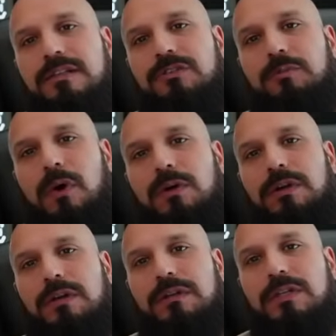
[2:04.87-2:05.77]
or Poker
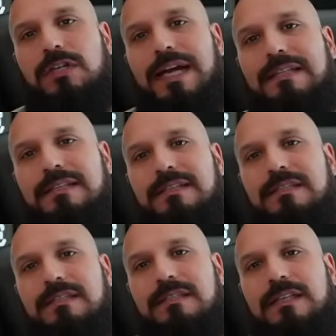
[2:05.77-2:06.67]
here in the chat says
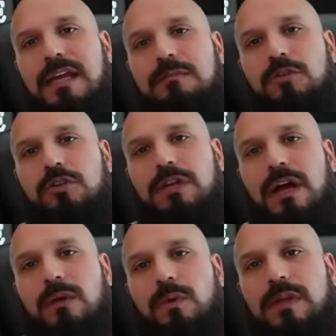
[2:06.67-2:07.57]
it's the same shit
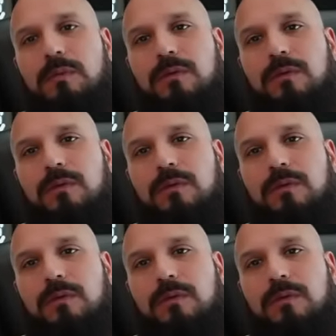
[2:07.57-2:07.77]
on Webull.